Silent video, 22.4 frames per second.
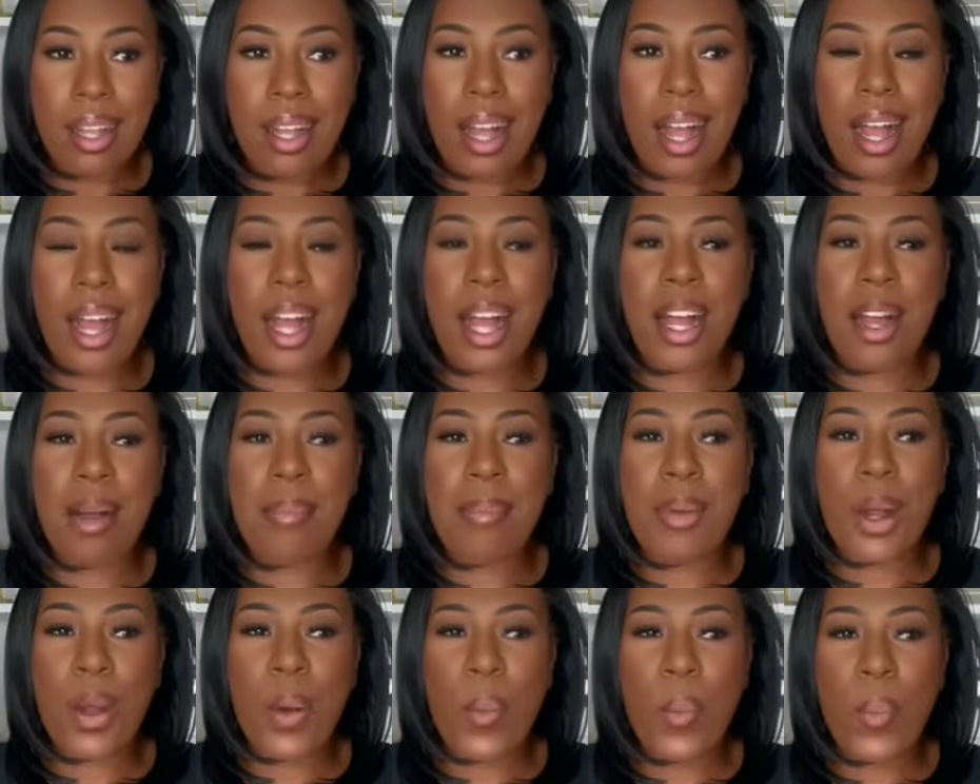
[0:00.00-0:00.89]

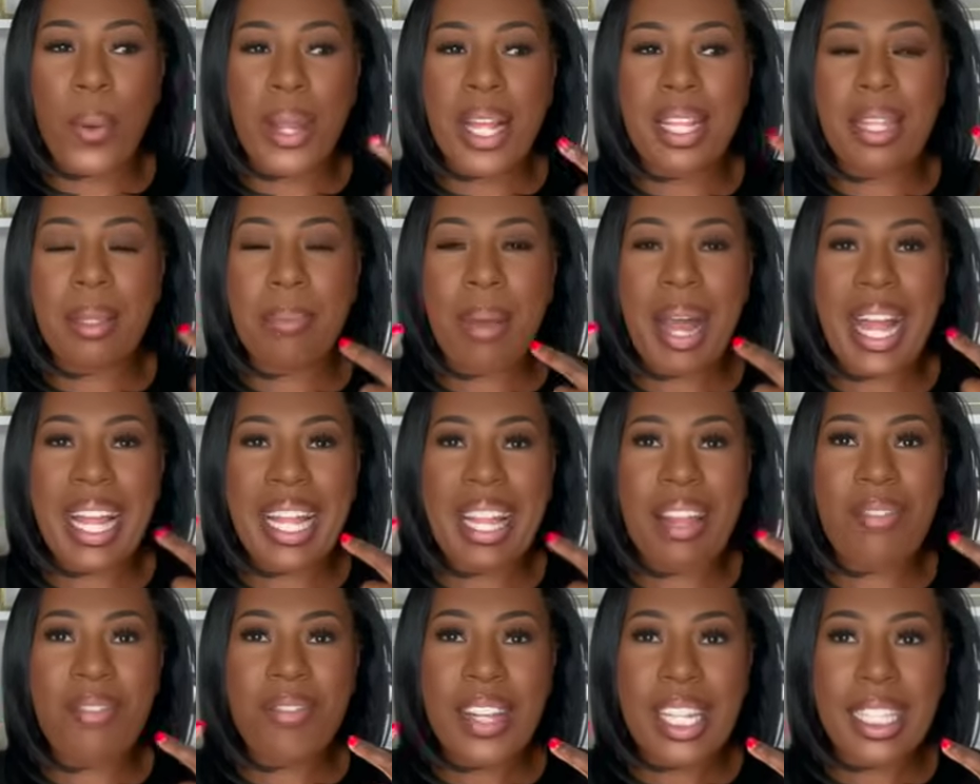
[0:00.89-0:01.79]
um, with my
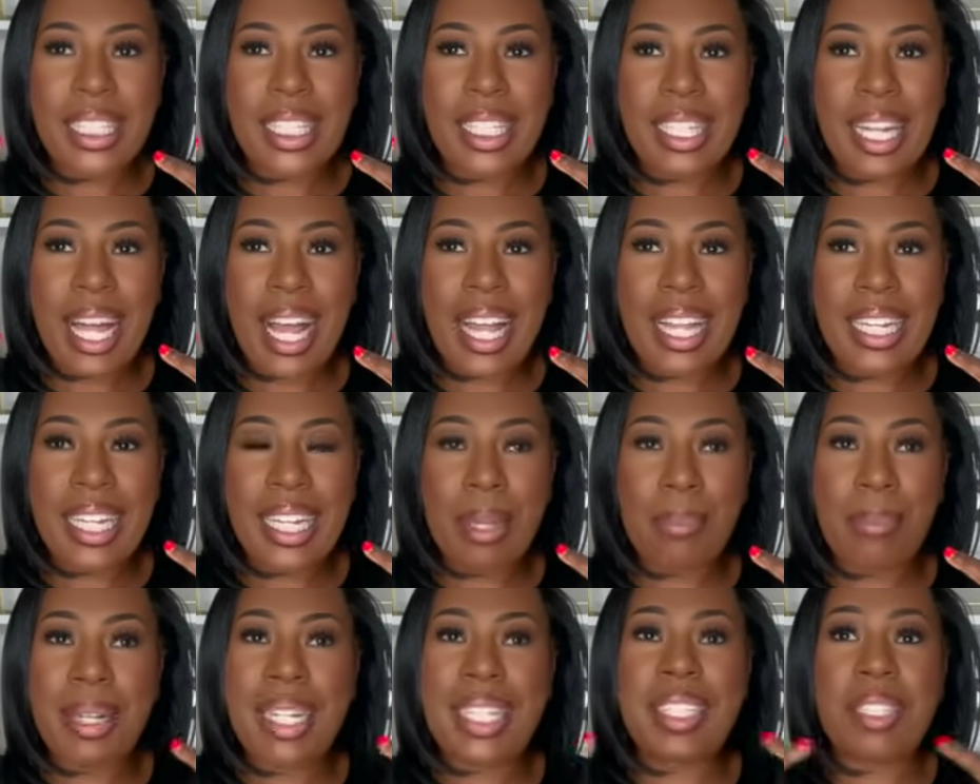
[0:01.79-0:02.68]
Invisalign
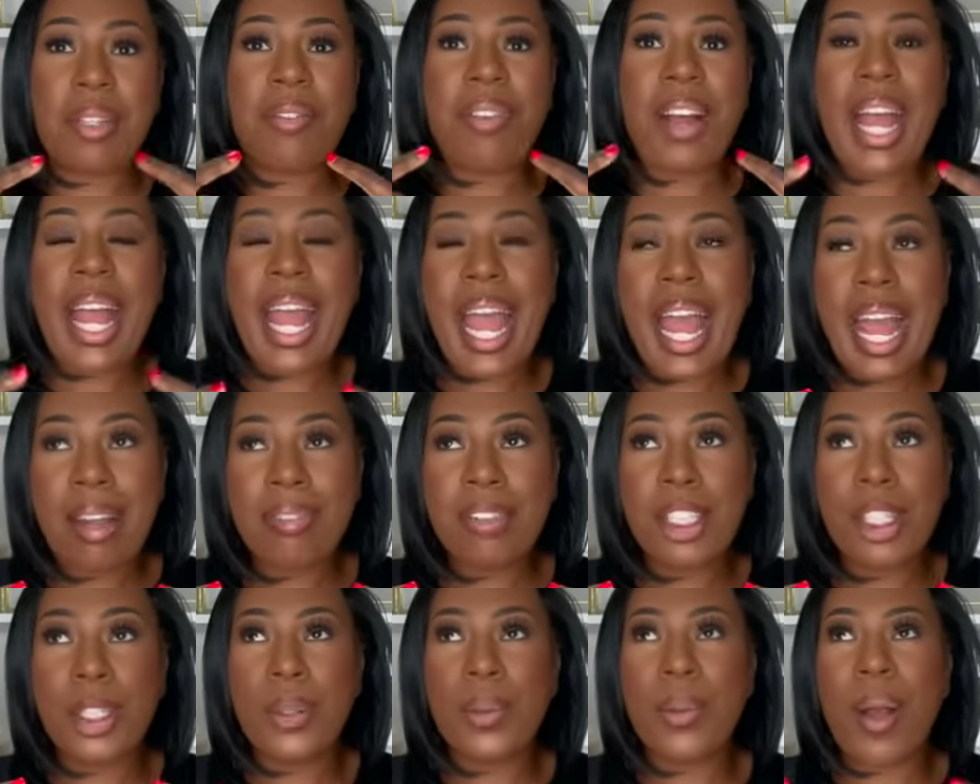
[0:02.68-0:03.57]
in? Because if I
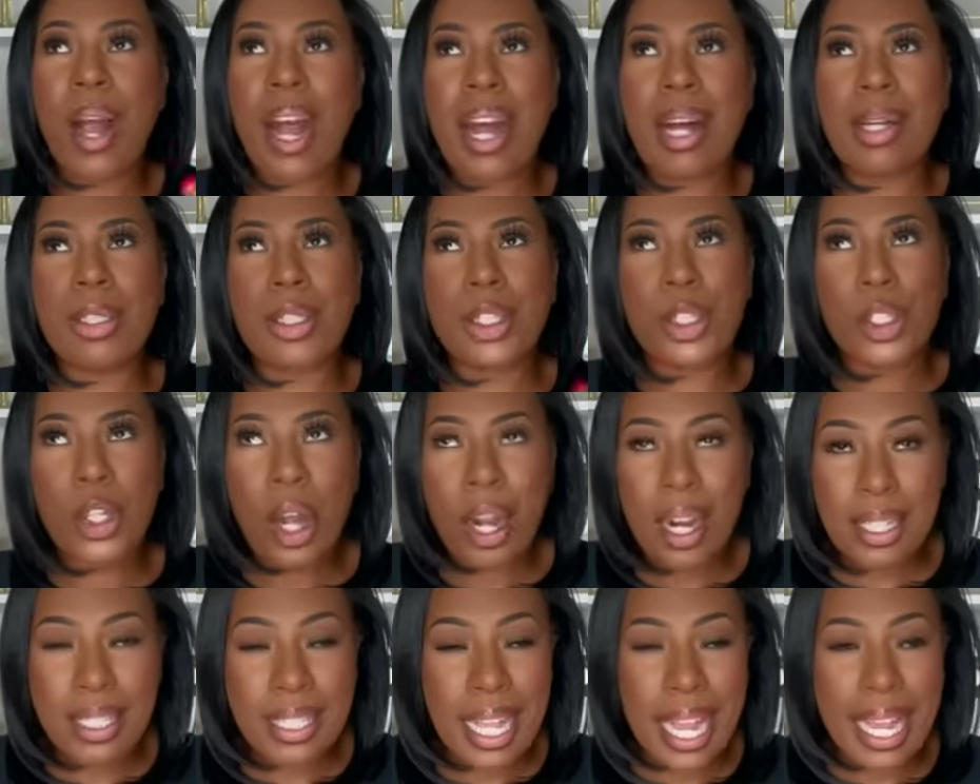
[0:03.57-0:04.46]
have to, I'll
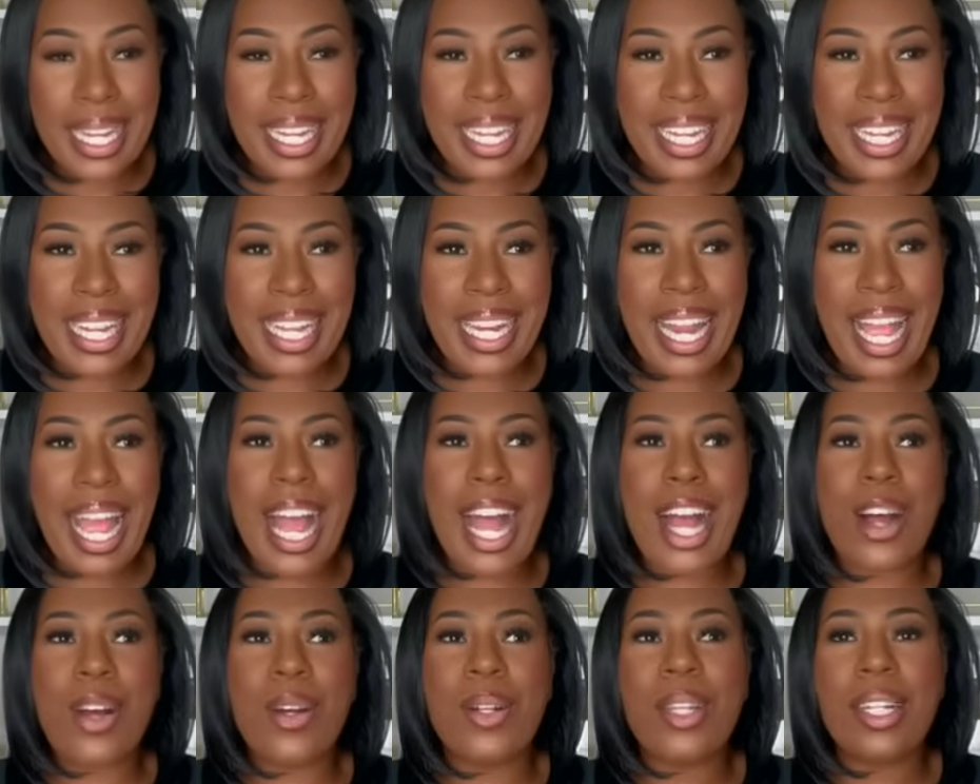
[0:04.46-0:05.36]
start taking it
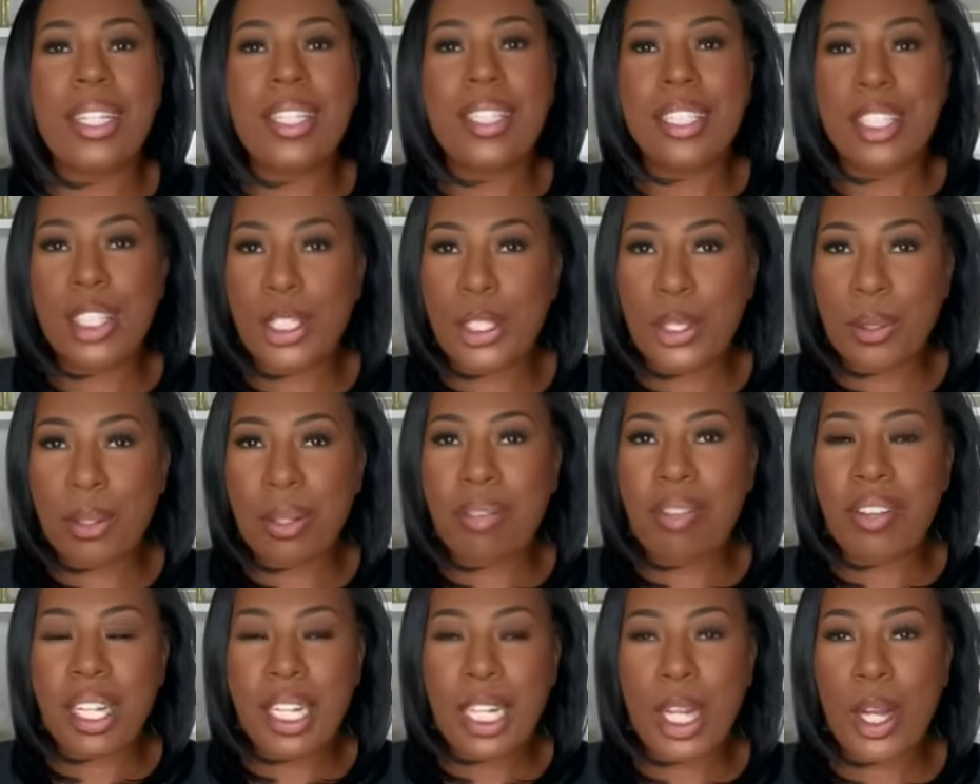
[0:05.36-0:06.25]
out to do the
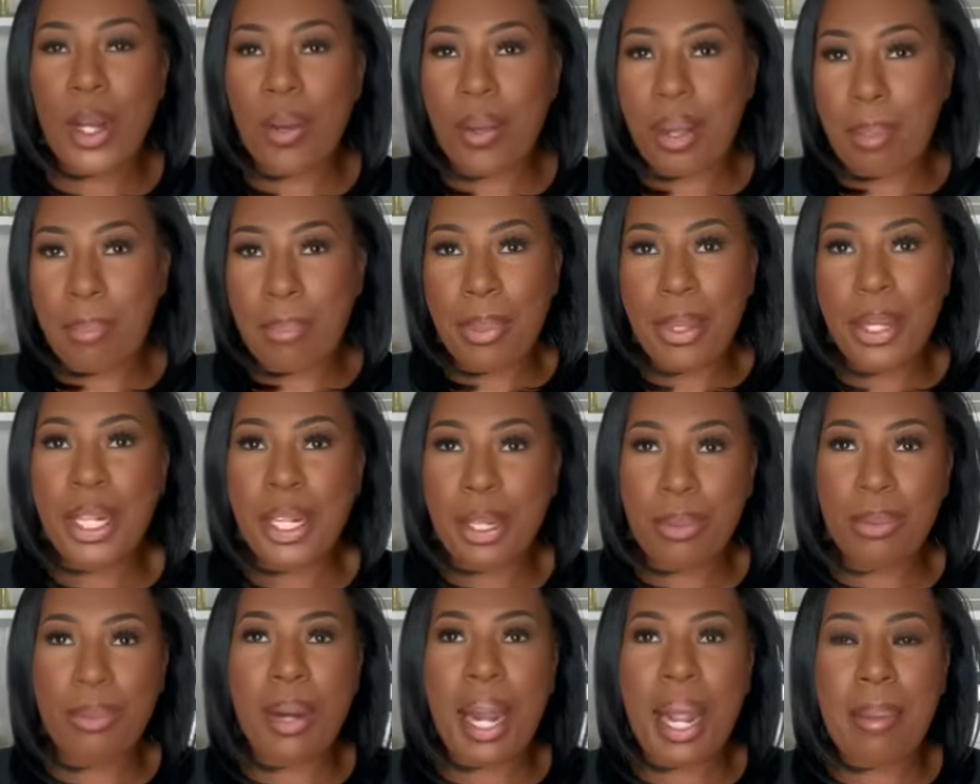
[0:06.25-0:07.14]
video and put it
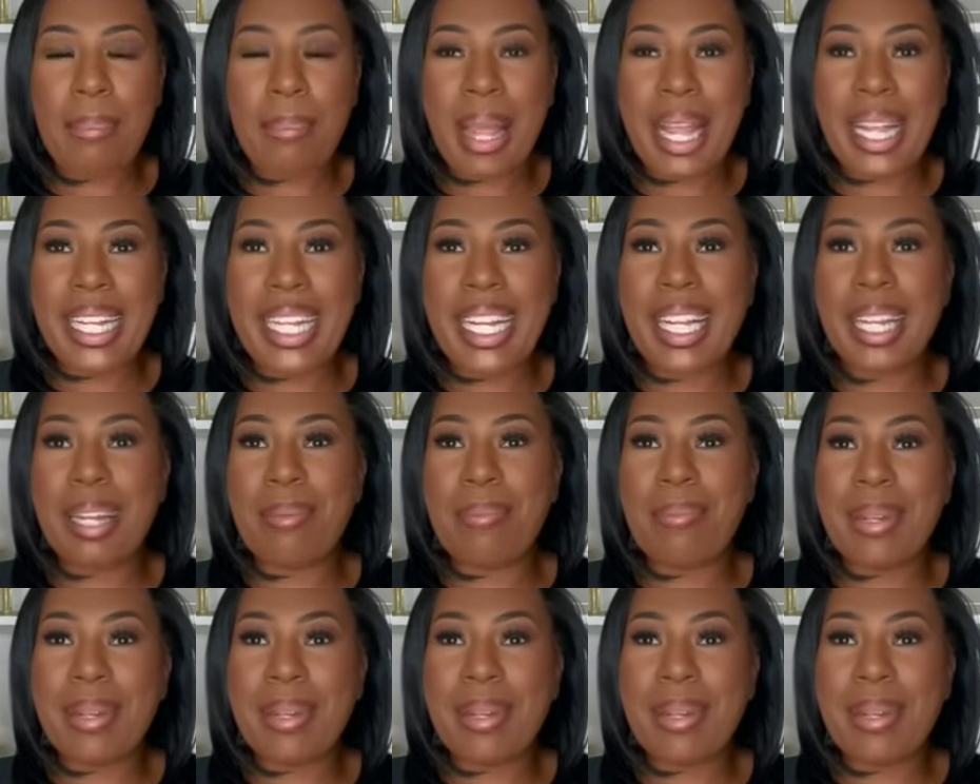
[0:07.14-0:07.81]
right back in.